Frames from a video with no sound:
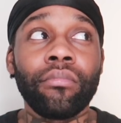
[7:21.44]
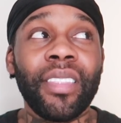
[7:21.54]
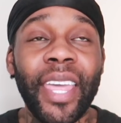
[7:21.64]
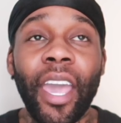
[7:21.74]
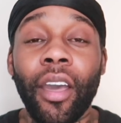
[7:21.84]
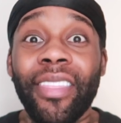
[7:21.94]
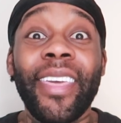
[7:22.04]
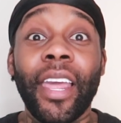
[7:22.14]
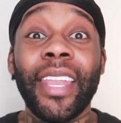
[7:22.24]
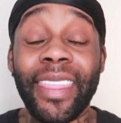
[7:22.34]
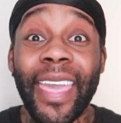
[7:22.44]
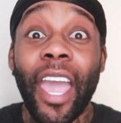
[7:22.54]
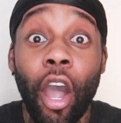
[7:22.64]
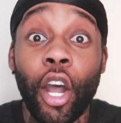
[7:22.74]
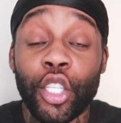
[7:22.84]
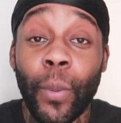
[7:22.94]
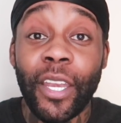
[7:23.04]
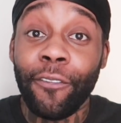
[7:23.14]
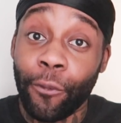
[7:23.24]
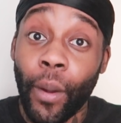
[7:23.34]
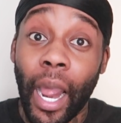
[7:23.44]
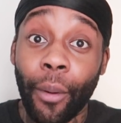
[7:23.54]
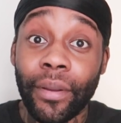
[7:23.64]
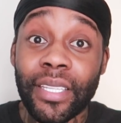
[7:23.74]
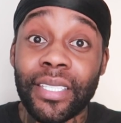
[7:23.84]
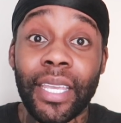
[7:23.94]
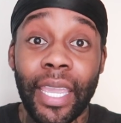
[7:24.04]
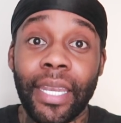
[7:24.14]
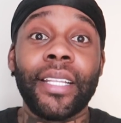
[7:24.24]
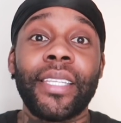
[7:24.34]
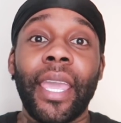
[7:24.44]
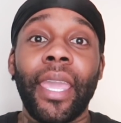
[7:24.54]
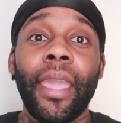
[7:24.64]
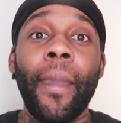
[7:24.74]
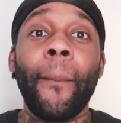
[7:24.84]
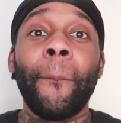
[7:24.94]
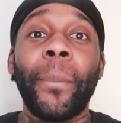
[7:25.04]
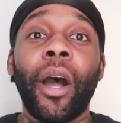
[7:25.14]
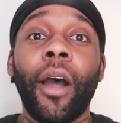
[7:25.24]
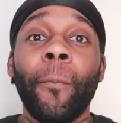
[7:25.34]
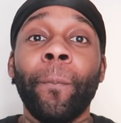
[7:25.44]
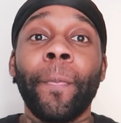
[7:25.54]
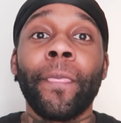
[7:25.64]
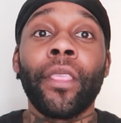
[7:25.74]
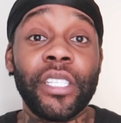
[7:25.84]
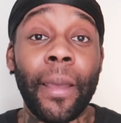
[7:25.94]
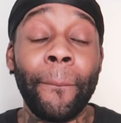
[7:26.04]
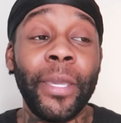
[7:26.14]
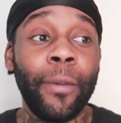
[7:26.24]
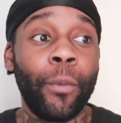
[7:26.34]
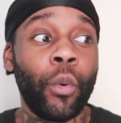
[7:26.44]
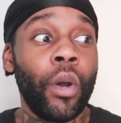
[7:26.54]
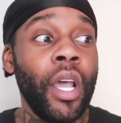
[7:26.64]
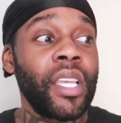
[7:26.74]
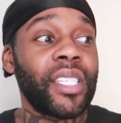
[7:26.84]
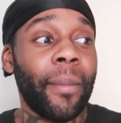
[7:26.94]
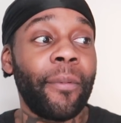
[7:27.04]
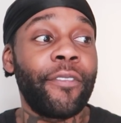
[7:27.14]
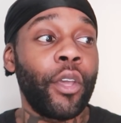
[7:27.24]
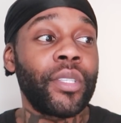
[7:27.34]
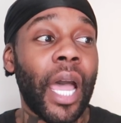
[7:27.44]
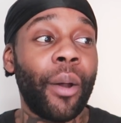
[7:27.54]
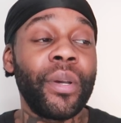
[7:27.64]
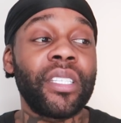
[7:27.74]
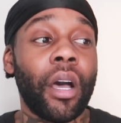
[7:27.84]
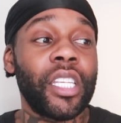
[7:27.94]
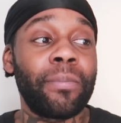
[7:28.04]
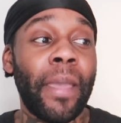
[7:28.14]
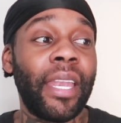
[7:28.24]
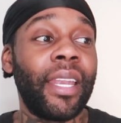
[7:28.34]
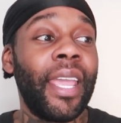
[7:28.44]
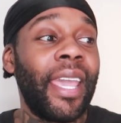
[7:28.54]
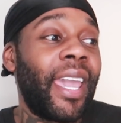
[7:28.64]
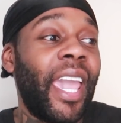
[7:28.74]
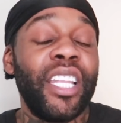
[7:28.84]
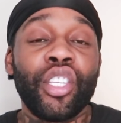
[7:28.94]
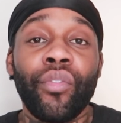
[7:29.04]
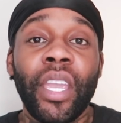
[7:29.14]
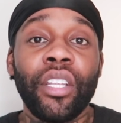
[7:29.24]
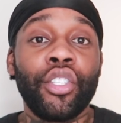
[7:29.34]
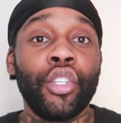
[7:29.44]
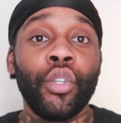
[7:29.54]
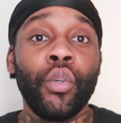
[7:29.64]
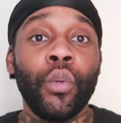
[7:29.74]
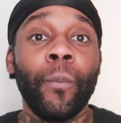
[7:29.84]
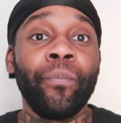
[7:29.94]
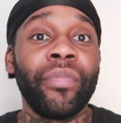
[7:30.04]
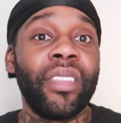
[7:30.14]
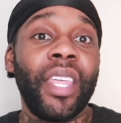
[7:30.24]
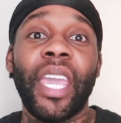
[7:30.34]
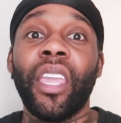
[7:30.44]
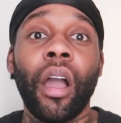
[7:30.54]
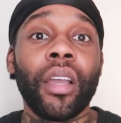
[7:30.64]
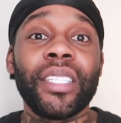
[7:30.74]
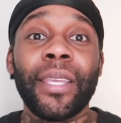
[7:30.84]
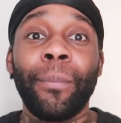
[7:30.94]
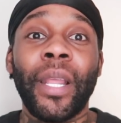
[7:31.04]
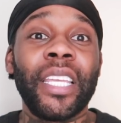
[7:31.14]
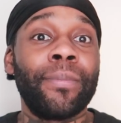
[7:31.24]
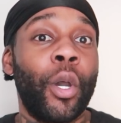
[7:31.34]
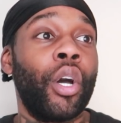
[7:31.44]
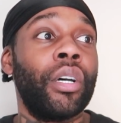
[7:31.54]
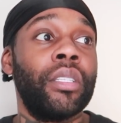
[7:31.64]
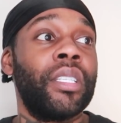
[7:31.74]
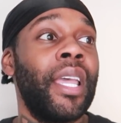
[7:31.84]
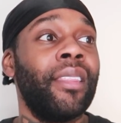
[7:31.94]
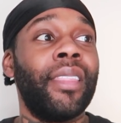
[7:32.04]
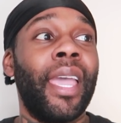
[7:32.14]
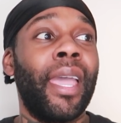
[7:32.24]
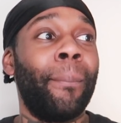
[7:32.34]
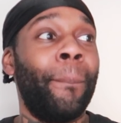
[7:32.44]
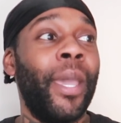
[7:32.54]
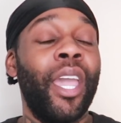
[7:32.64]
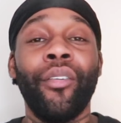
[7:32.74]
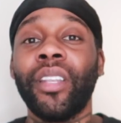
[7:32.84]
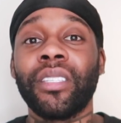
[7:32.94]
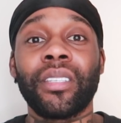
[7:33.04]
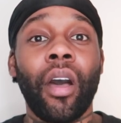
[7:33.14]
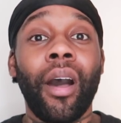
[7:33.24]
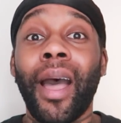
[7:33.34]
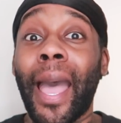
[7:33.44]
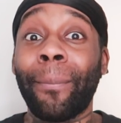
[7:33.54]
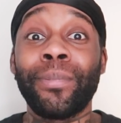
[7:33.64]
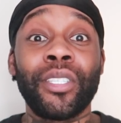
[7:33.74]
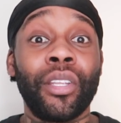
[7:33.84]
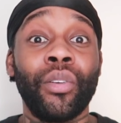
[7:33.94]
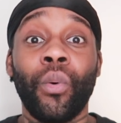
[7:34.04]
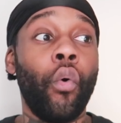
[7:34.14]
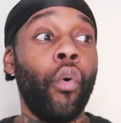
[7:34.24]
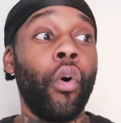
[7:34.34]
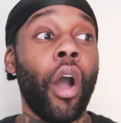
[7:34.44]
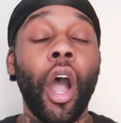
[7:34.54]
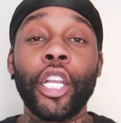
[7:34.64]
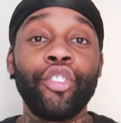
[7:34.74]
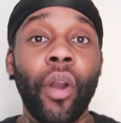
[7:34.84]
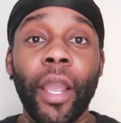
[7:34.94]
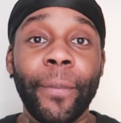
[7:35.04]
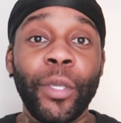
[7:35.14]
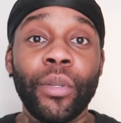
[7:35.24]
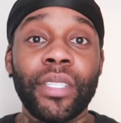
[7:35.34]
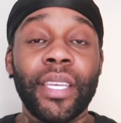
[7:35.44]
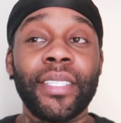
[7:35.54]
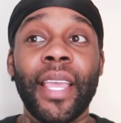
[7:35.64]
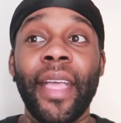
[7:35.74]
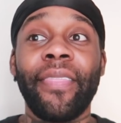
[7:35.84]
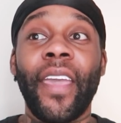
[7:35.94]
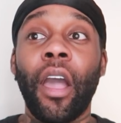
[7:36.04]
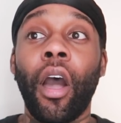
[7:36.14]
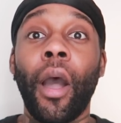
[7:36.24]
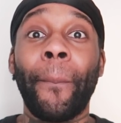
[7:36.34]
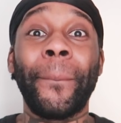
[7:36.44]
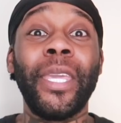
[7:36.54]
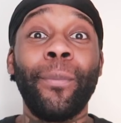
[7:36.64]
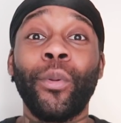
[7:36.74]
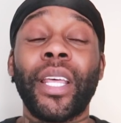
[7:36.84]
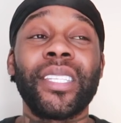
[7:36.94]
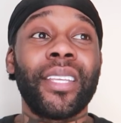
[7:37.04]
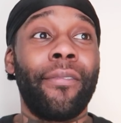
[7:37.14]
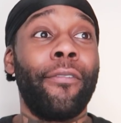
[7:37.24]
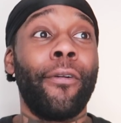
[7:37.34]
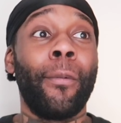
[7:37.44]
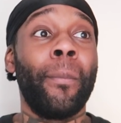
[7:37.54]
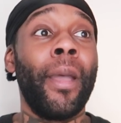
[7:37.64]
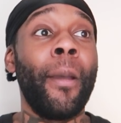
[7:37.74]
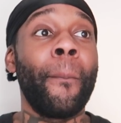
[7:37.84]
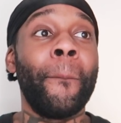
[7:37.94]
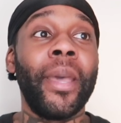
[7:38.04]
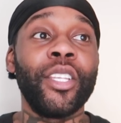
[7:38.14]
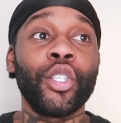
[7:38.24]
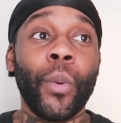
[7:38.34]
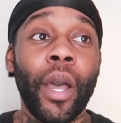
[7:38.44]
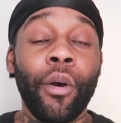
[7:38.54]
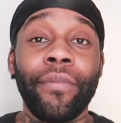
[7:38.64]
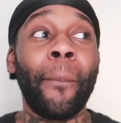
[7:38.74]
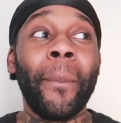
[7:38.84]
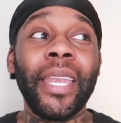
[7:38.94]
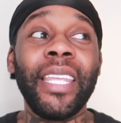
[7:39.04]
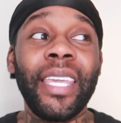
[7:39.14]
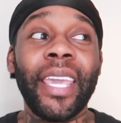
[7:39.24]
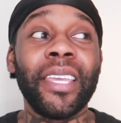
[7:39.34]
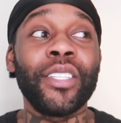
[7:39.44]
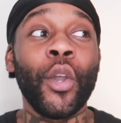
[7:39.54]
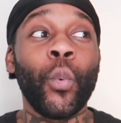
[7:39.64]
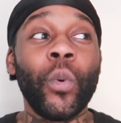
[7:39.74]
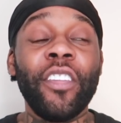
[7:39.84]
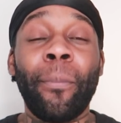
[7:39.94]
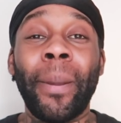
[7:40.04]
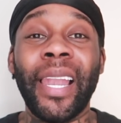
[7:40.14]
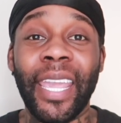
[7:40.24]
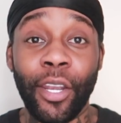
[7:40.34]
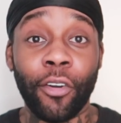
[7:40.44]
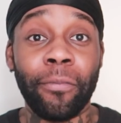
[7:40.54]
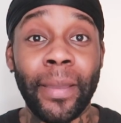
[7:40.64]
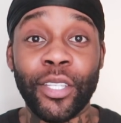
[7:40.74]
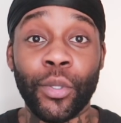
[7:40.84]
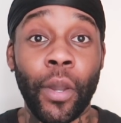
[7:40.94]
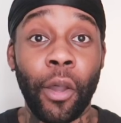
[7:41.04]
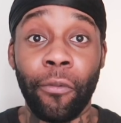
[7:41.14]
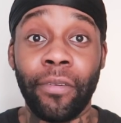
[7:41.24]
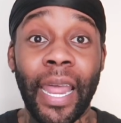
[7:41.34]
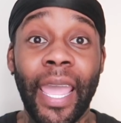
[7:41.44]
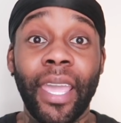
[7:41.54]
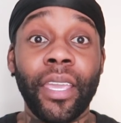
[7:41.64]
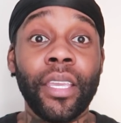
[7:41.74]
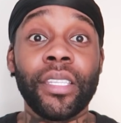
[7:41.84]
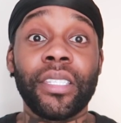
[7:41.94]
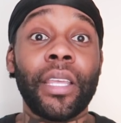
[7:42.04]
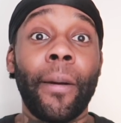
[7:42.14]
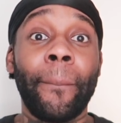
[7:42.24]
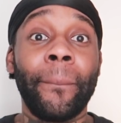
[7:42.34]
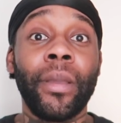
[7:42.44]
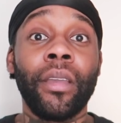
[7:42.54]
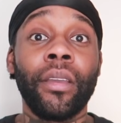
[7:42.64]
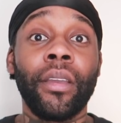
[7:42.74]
there are 24 hours in a day, but for some people, some of those hours are spent catering to their younger siblings because their parents are absent or are drug abusers. There are people that suffer from mental health. For many years, we played off mental health like some